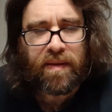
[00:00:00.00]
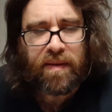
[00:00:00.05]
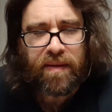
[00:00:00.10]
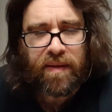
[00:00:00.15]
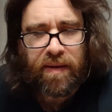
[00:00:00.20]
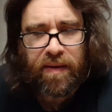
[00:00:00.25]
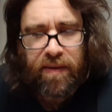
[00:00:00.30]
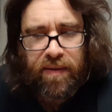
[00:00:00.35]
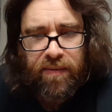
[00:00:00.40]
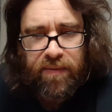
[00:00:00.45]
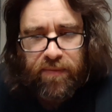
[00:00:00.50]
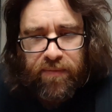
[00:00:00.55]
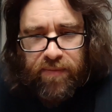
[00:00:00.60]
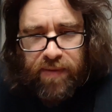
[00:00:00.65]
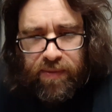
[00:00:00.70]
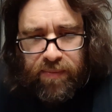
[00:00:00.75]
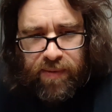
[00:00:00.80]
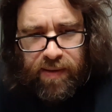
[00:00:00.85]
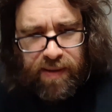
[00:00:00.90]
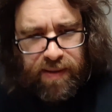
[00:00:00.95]
Gotta
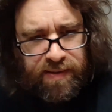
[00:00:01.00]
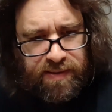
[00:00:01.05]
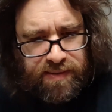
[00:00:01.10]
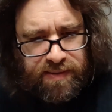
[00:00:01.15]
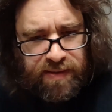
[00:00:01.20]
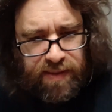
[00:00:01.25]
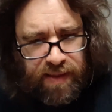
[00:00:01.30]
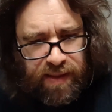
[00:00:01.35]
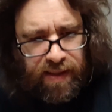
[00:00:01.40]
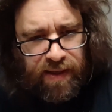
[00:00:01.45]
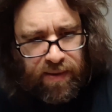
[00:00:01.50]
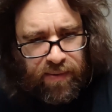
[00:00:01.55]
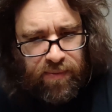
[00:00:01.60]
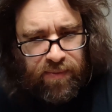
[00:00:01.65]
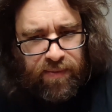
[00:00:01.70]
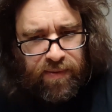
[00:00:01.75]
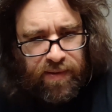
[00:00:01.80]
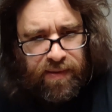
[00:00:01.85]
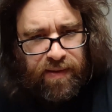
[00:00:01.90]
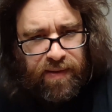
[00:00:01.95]
rewatch that
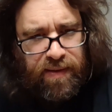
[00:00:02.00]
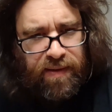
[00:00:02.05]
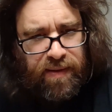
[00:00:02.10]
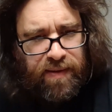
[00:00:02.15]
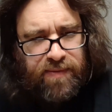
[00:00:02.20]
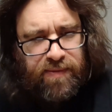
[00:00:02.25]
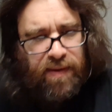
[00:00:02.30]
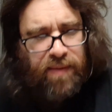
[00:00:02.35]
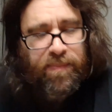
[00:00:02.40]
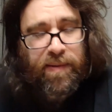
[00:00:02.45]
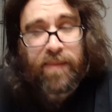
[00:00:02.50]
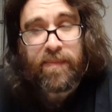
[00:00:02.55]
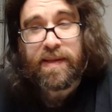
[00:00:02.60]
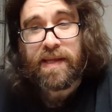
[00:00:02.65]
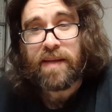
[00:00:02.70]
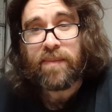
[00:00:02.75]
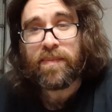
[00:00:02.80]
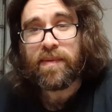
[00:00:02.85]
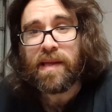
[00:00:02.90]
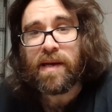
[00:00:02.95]
one. So I'm probably
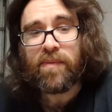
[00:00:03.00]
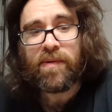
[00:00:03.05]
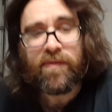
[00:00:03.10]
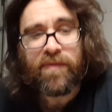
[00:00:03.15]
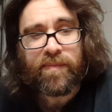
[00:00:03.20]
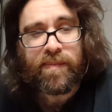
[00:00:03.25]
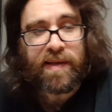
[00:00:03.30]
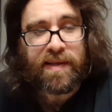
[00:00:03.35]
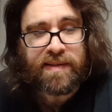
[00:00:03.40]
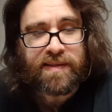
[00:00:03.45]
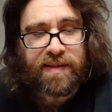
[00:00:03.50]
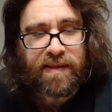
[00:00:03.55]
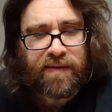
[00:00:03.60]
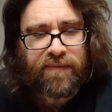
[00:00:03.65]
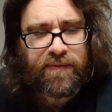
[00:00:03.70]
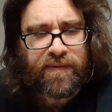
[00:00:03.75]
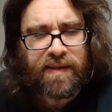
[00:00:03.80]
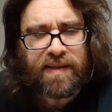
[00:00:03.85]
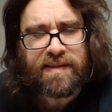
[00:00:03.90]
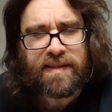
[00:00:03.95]
keeping that one for
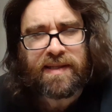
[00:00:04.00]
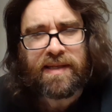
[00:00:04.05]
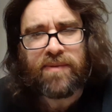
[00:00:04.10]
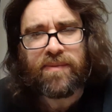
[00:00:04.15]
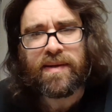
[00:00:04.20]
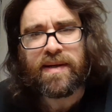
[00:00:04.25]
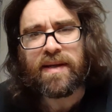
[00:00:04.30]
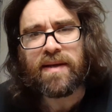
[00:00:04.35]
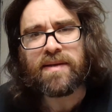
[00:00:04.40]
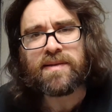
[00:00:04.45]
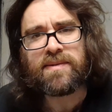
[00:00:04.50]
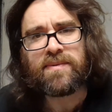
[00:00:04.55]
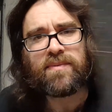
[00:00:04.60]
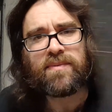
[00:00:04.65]
myself unless anyone else